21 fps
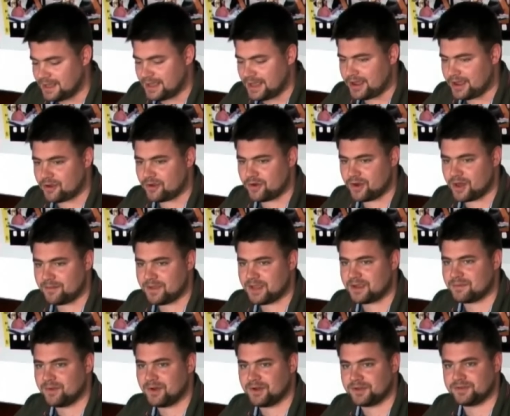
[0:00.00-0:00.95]

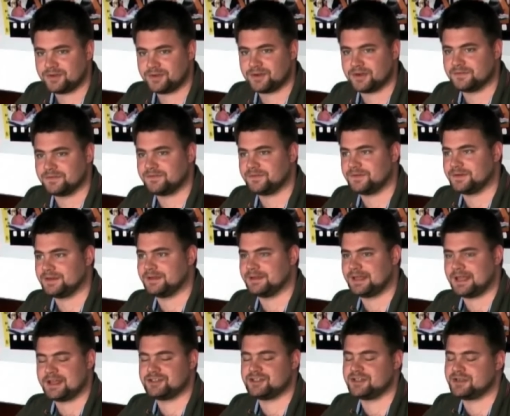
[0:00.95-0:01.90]
economic motor of uh,
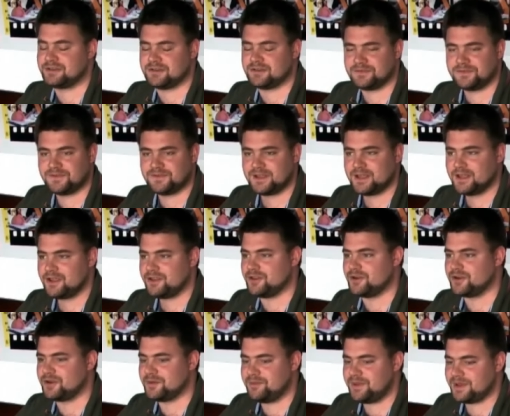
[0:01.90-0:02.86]
engine of
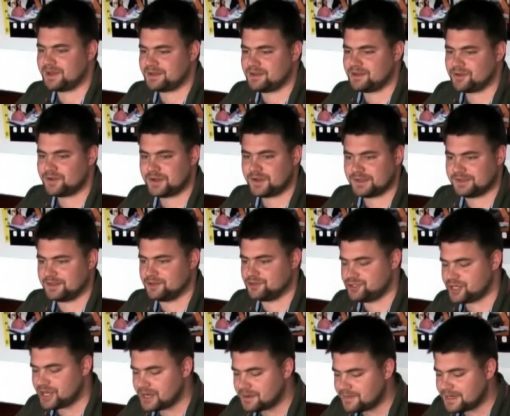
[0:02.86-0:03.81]
European Union, the
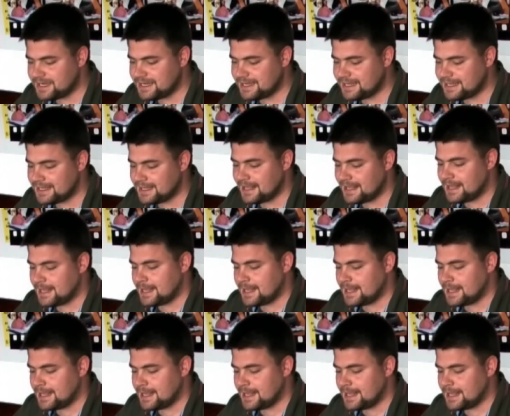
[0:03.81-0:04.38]
Germany,